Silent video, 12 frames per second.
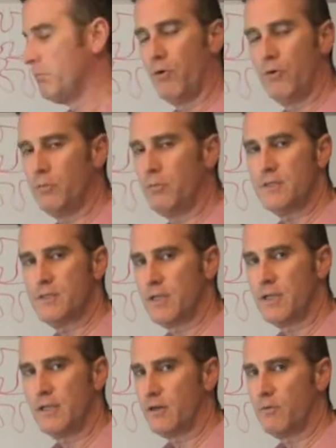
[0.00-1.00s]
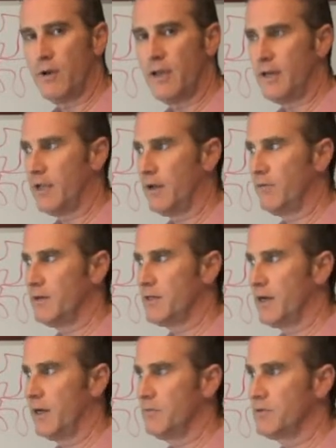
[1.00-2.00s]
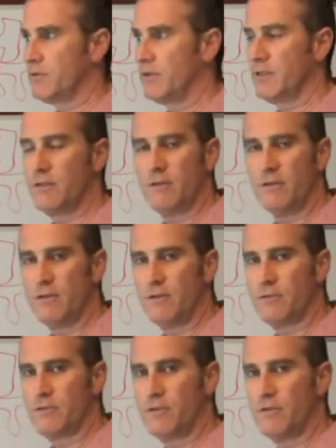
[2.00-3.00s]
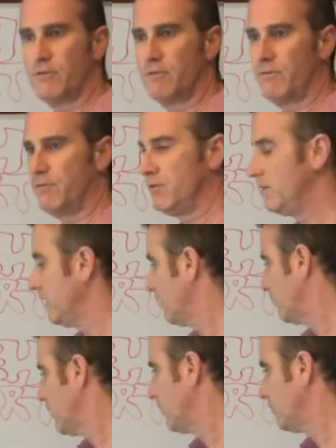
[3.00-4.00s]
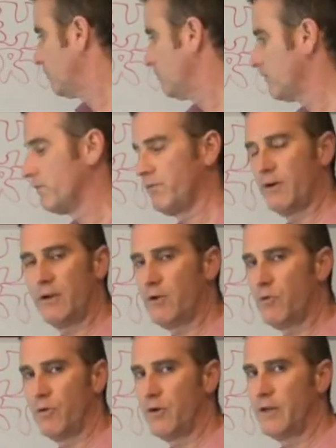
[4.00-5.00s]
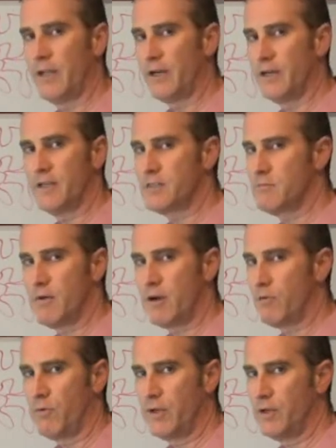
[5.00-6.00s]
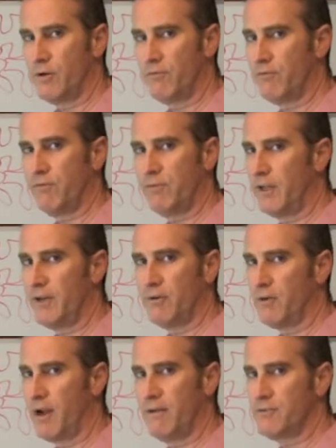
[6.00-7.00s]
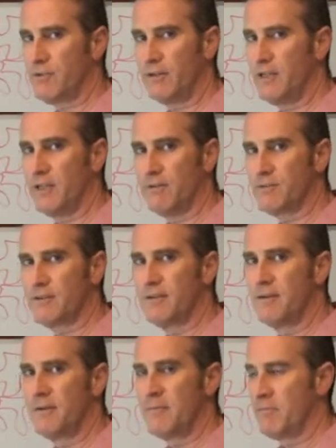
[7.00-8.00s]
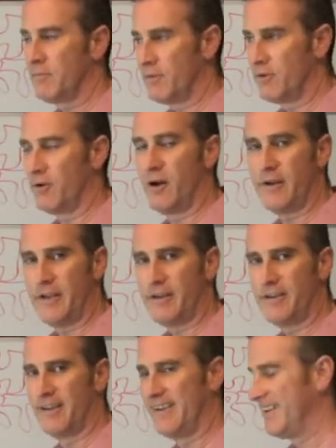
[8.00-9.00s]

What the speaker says: the boat will be sitting there waiting every time, so there's no fooling around. They're very coordinated. It doesn't matter when your flight arrives or leaves, they're on it.